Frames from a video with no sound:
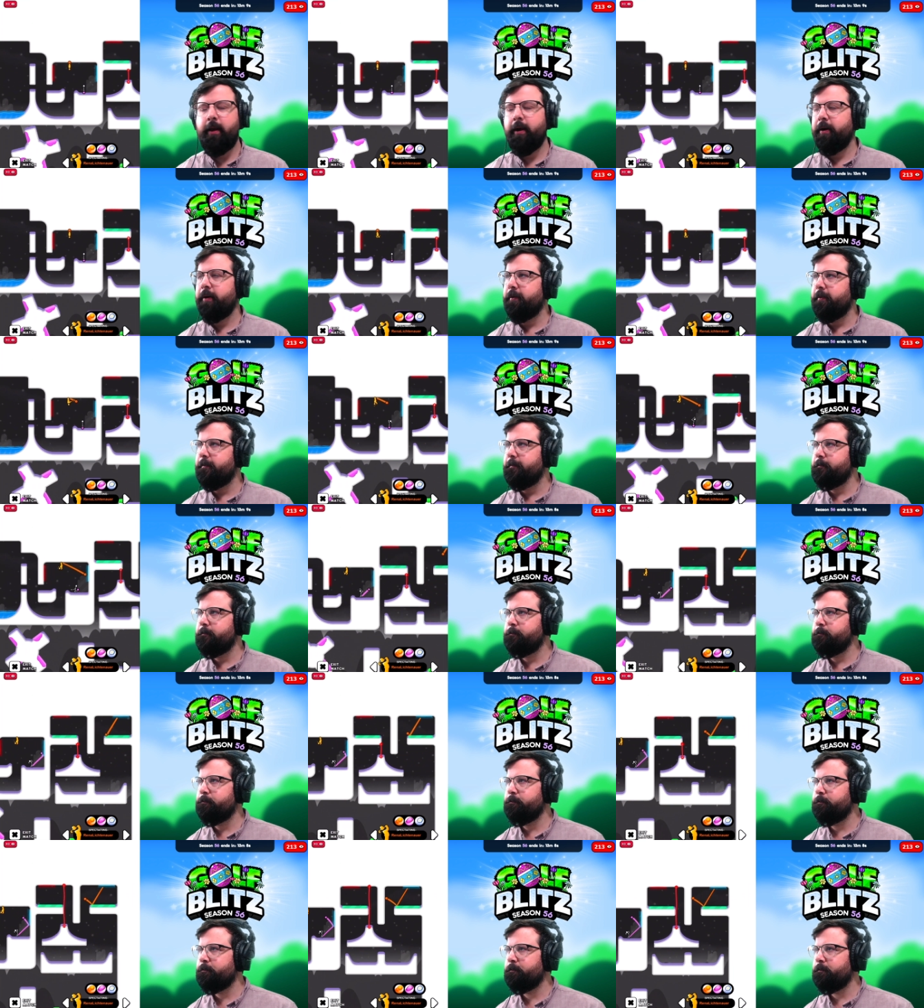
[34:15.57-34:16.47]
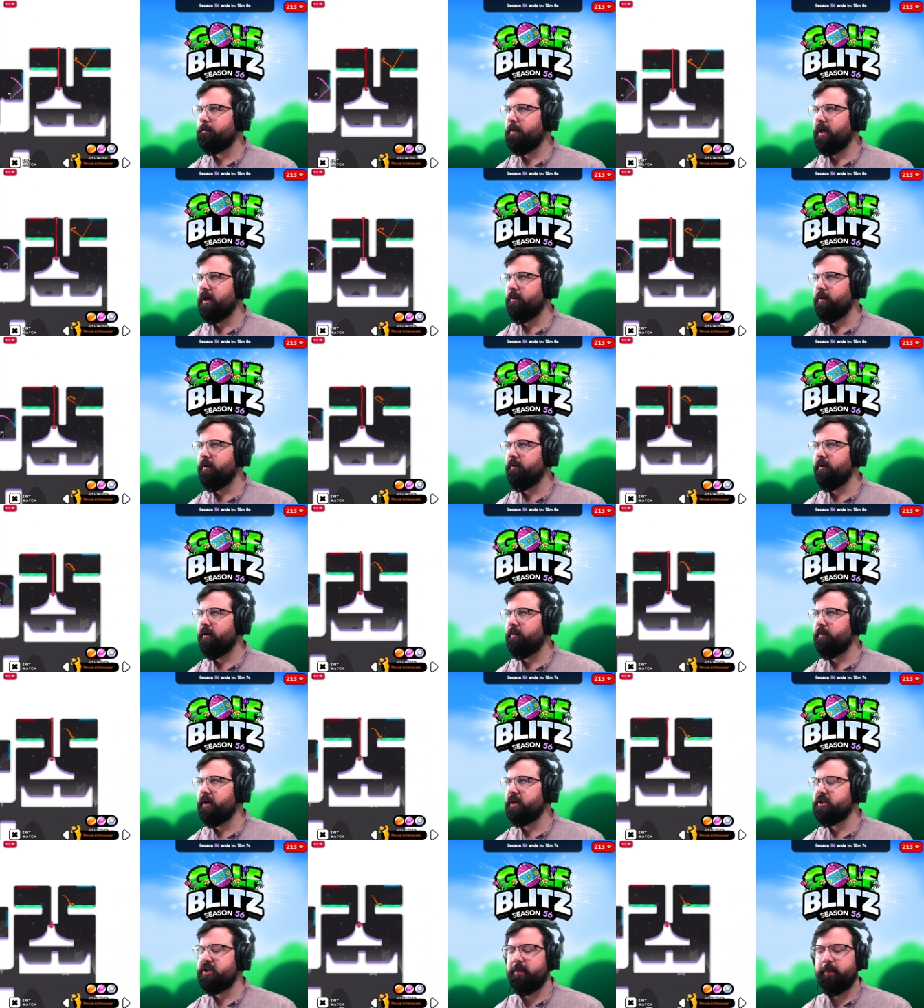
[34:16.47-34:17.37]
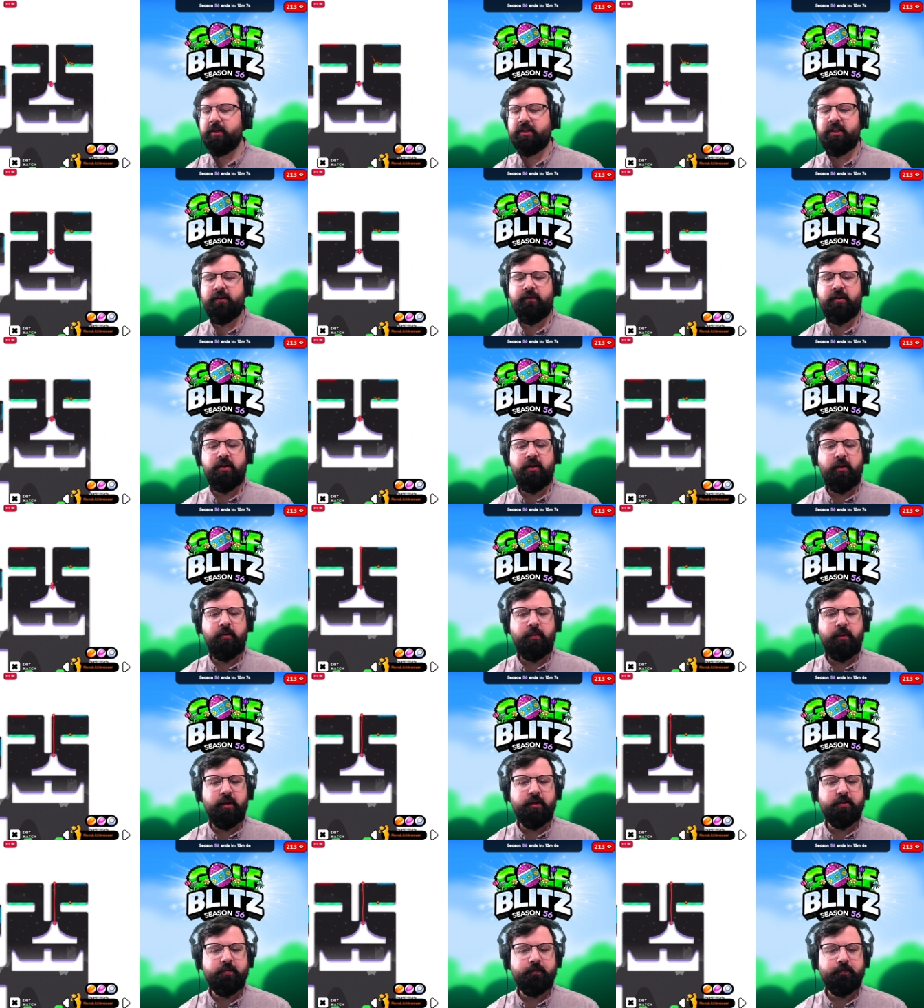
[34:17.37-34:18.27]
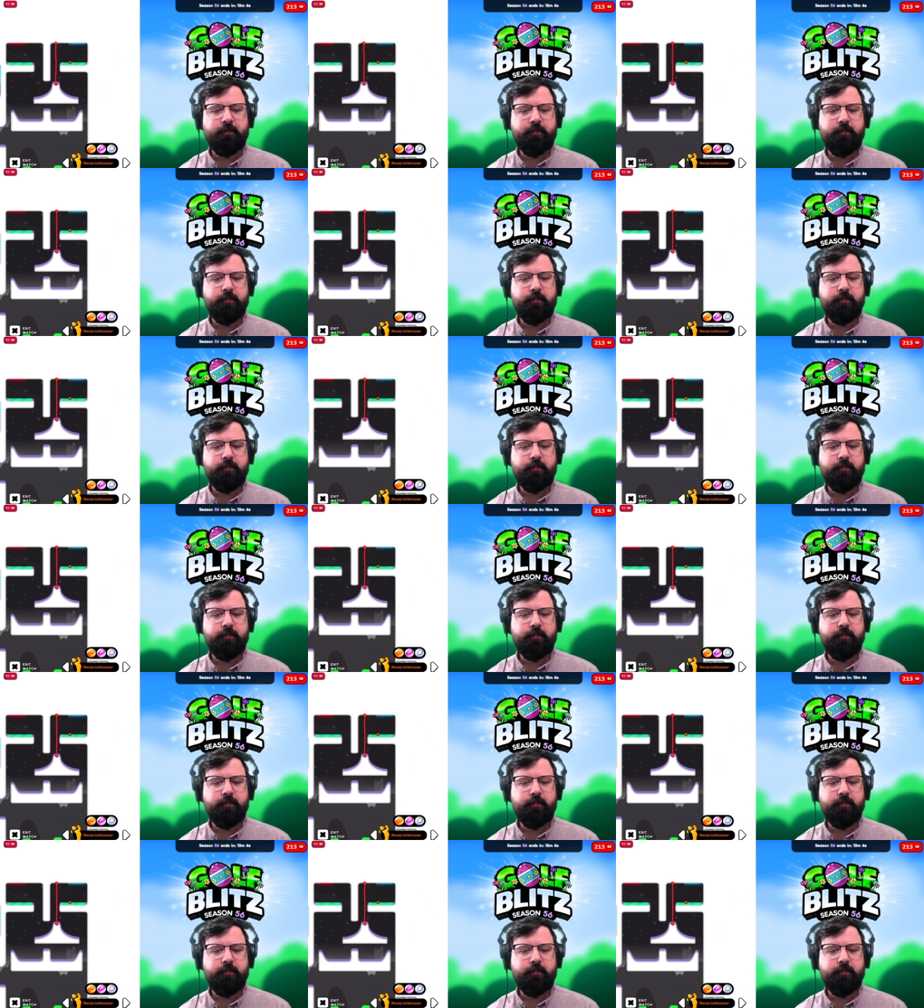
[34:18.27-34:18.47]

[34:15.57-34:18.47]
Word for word: oh, are we ever gonna bring G B T B to other players?